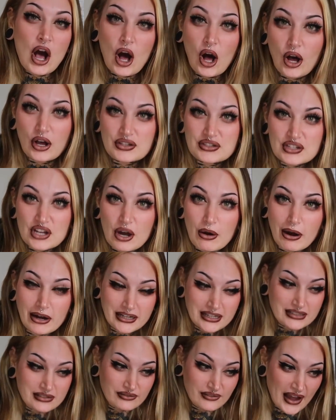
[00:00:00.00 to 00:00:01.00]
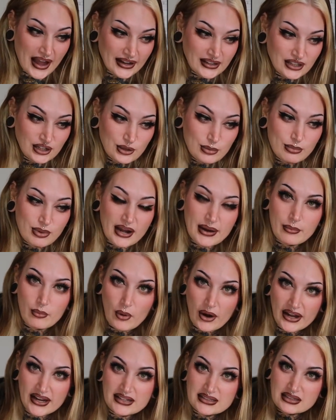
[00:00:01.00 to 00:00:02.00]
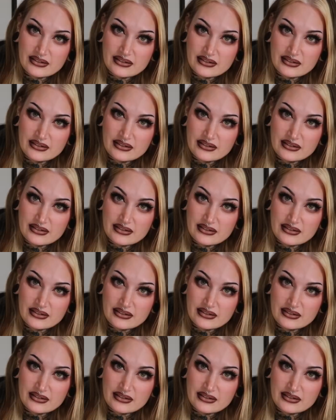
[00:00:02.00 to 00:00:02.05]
Also, I need to vacuum, but I'm waiting